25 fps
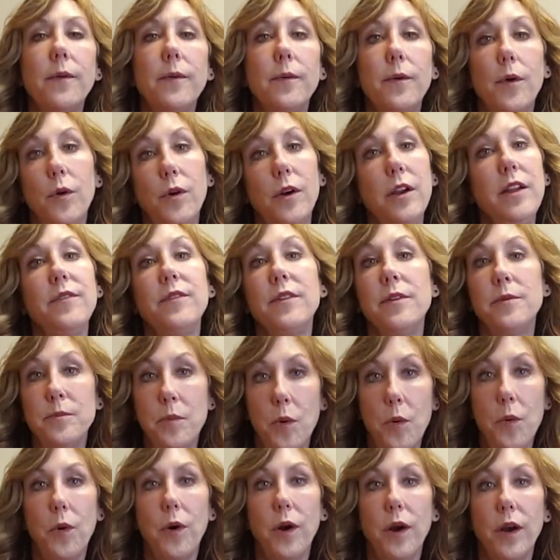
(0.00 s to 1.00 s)
or even
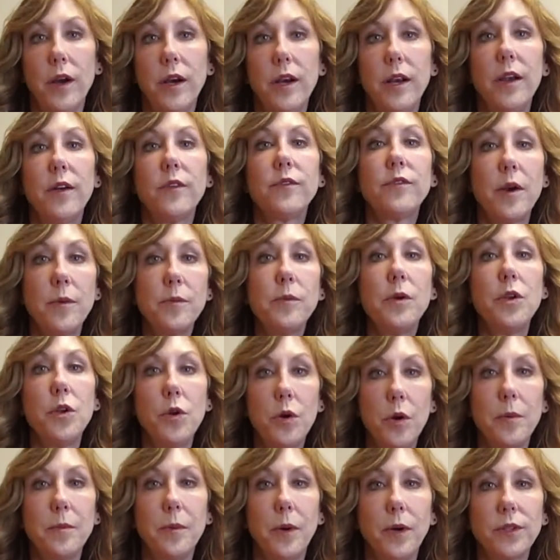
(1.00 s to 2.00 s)
more, from
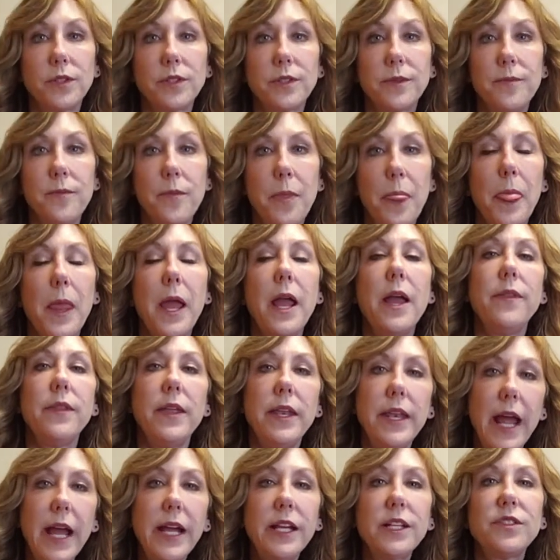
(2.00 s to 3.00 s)
renewables. In the
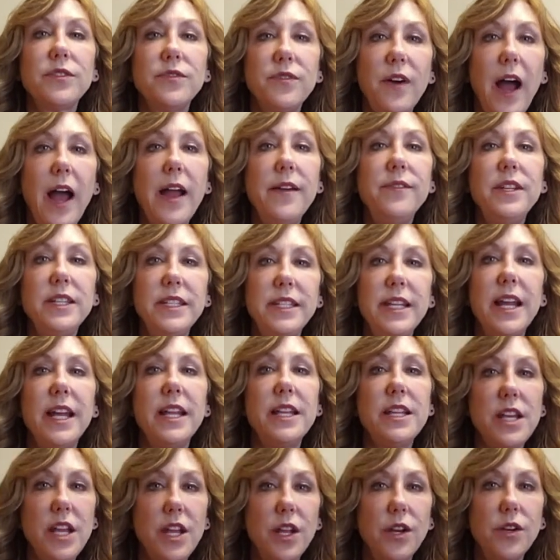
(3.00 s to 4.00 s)
next 5 to
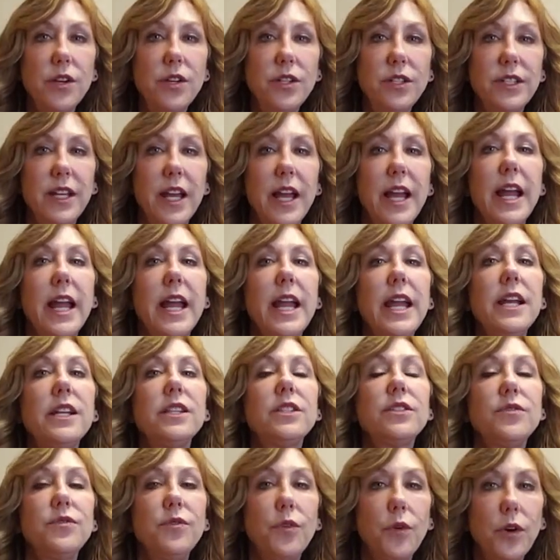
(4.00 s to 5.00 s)
10 years,
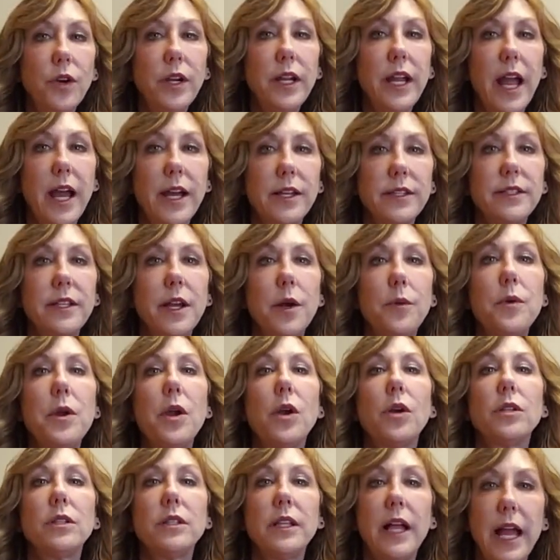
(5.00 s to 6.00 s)
it's forecast that we
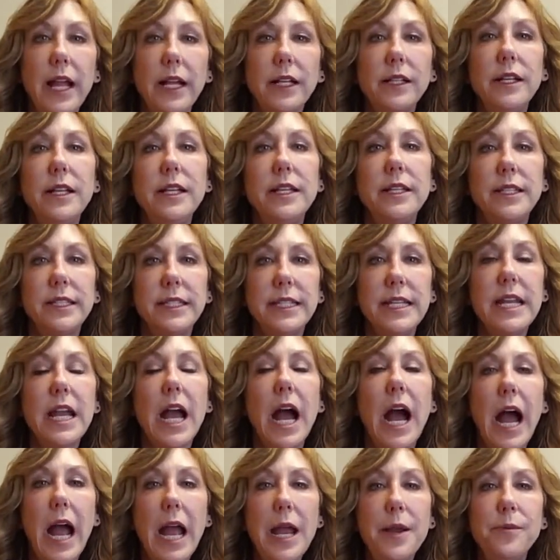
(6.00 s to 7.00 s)
are likely to see
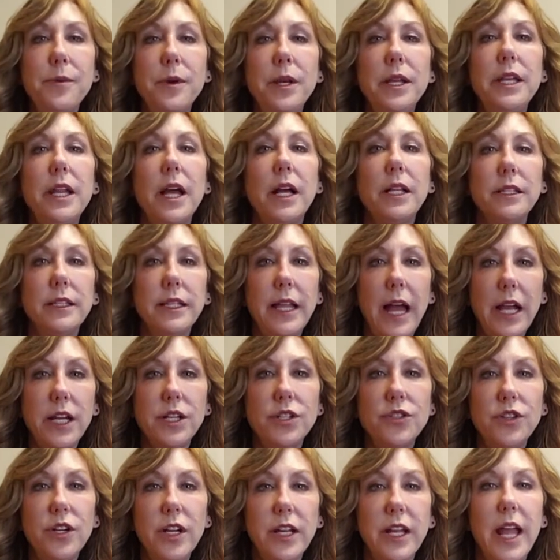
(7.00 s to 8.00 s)
hybrid
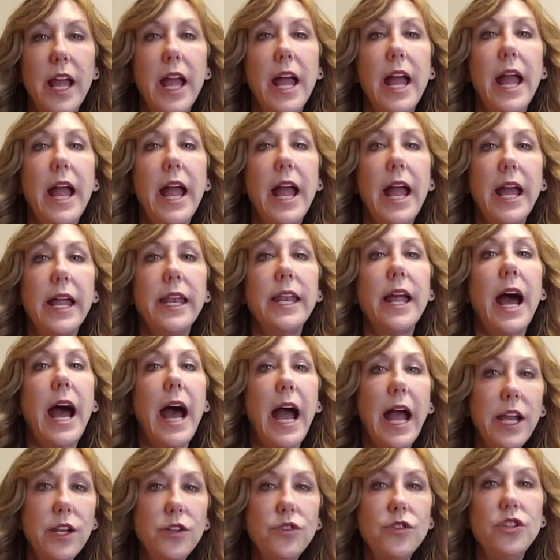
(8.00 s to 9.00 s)
electric and
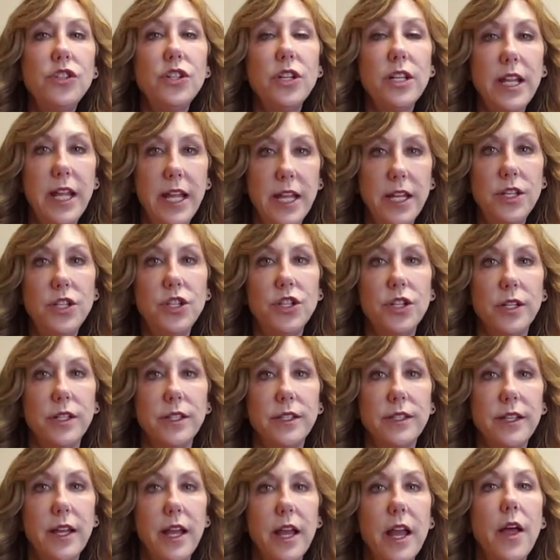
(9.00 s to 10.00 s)
hydrogen
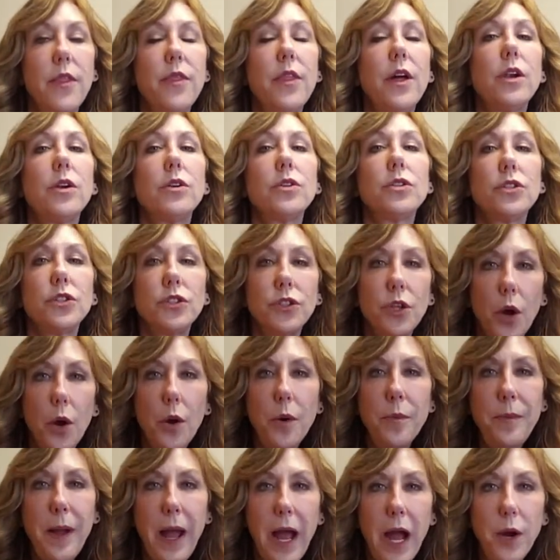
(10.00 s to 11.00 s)
engines that are
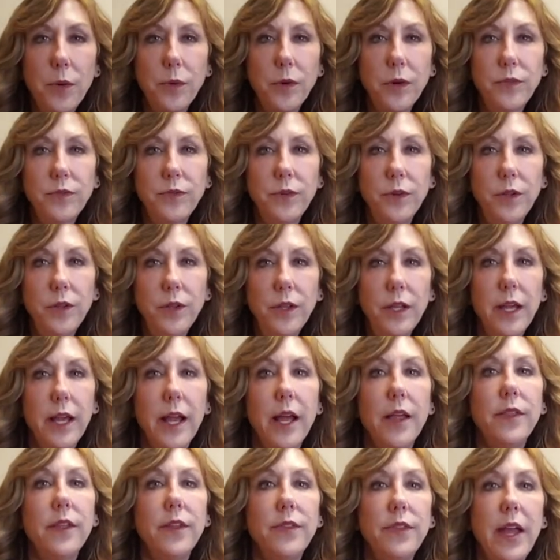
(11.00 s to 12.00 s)
so powerful
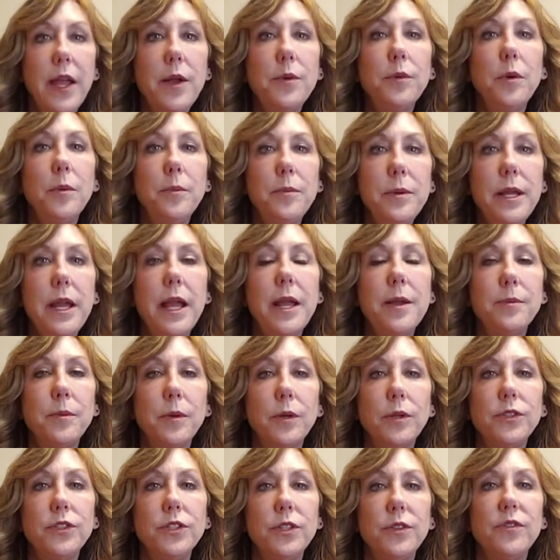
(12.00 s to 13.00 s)
that they will be
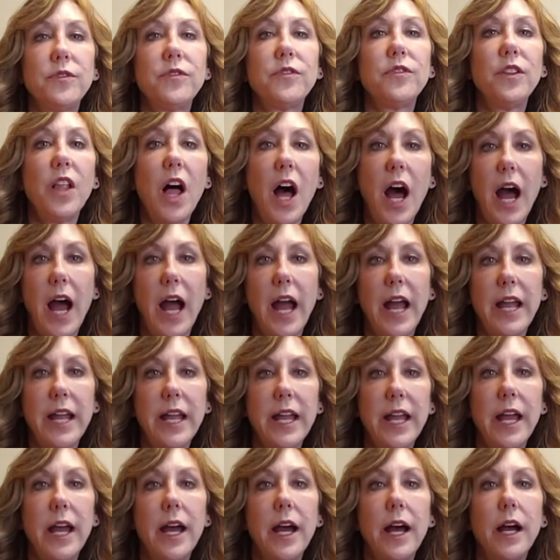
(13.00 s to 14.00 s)
able to fly
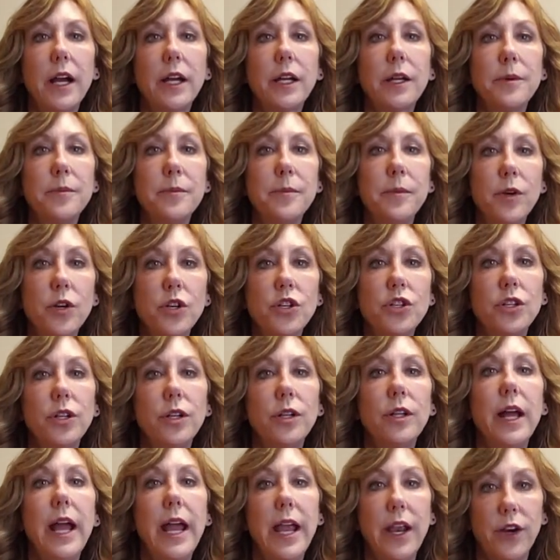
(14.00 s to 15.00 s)
a
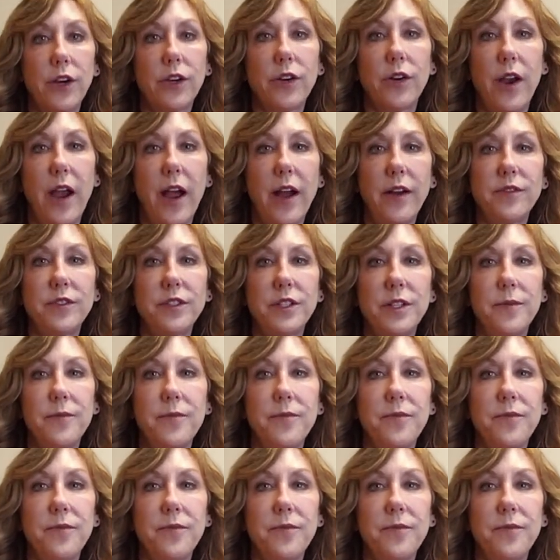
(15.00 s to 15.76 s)
commercial aircraft.